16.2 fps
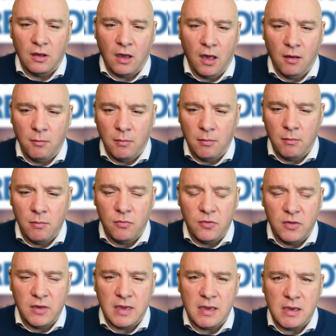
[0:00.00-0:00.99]

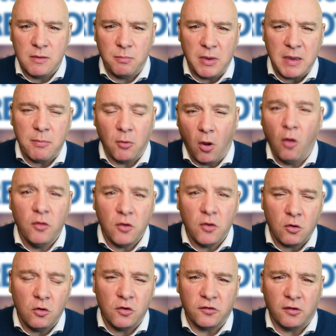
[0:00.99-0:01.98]
The people on the
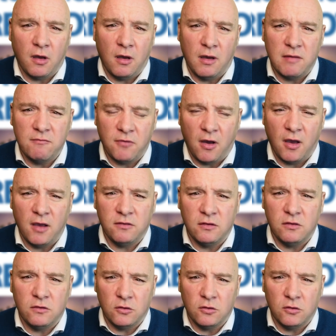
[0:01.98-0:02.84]
course are invited